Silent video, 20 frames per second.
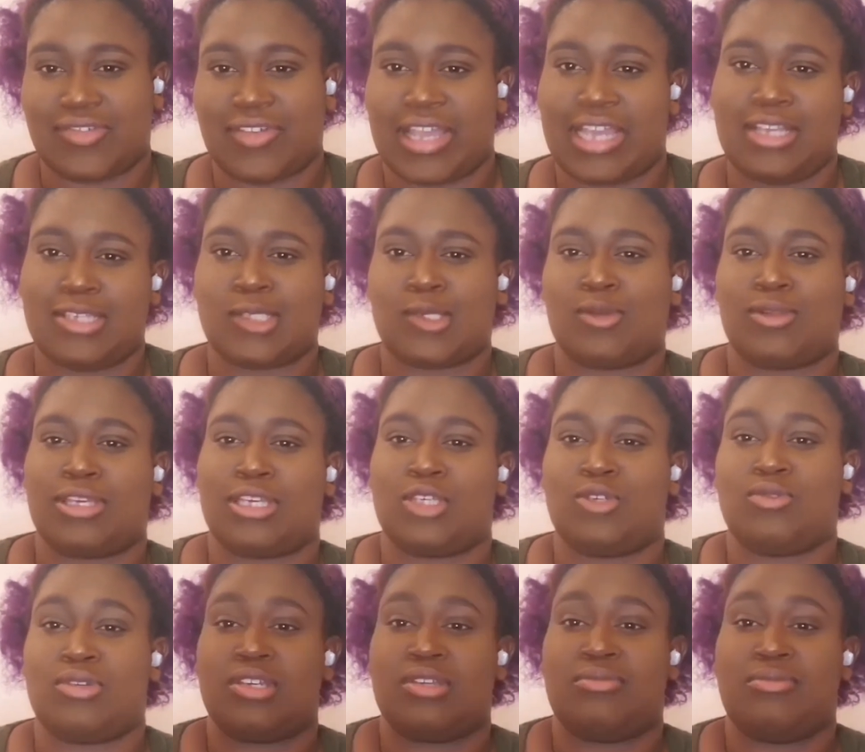So like you
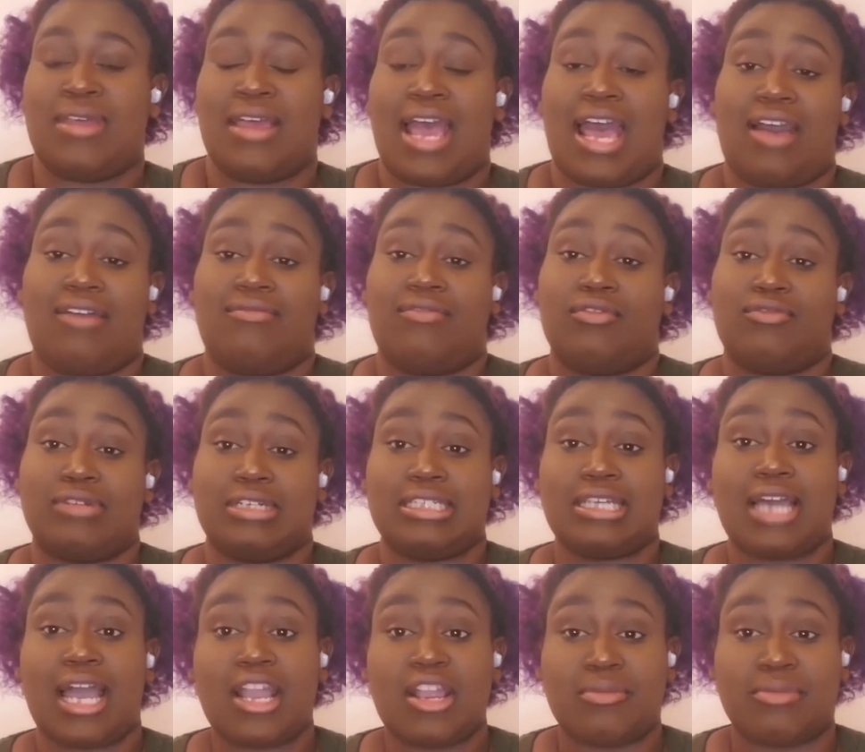could have
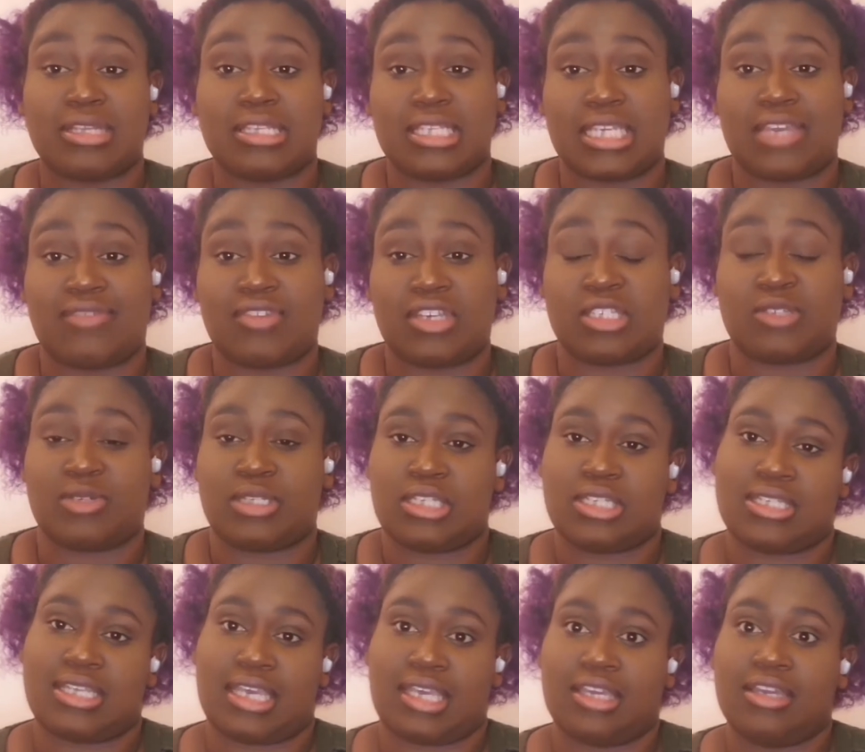retirement savings, which is like
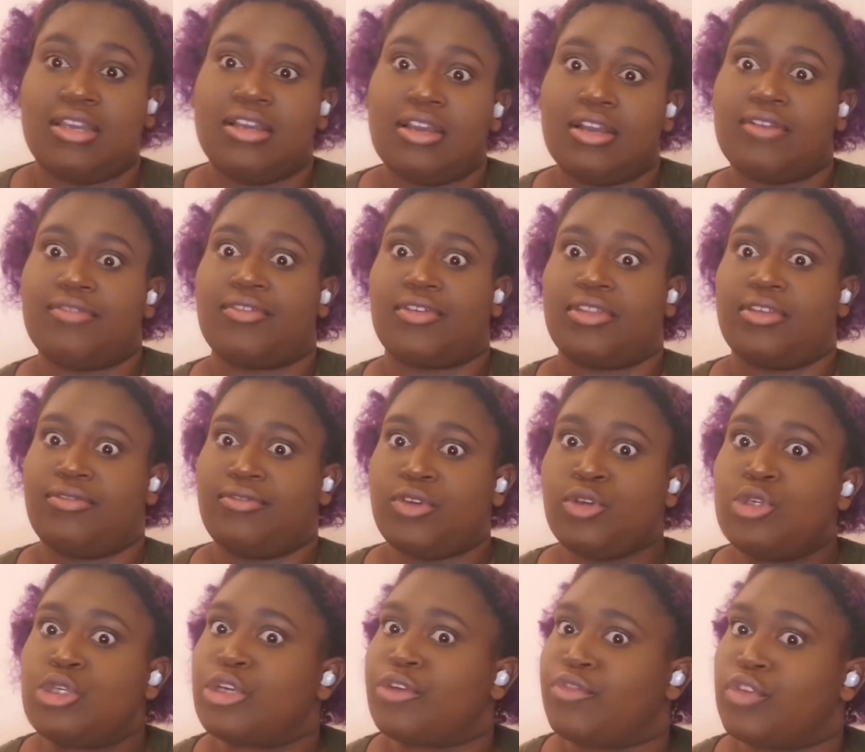for the
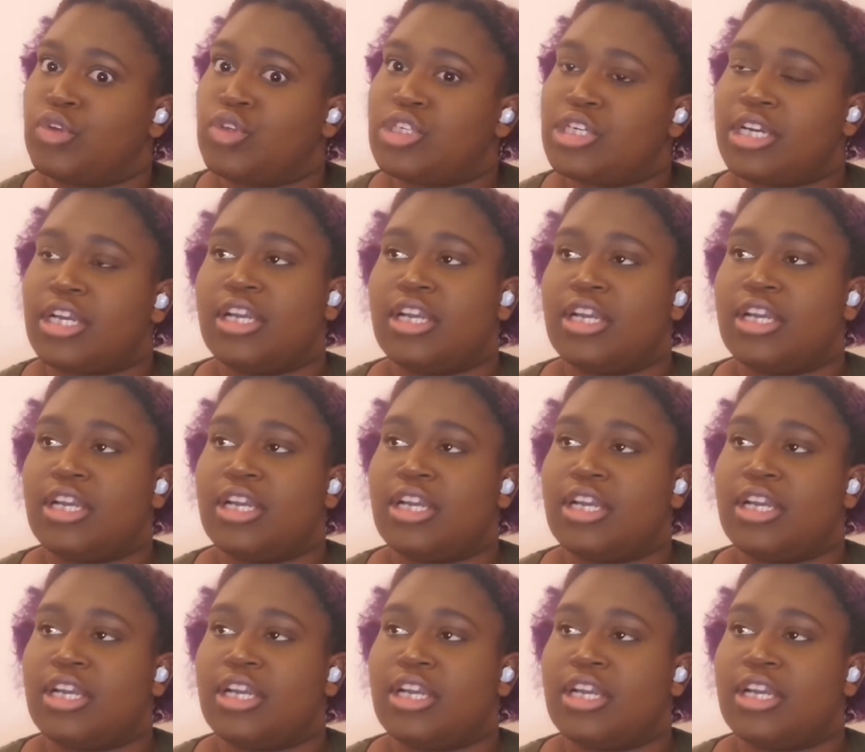future.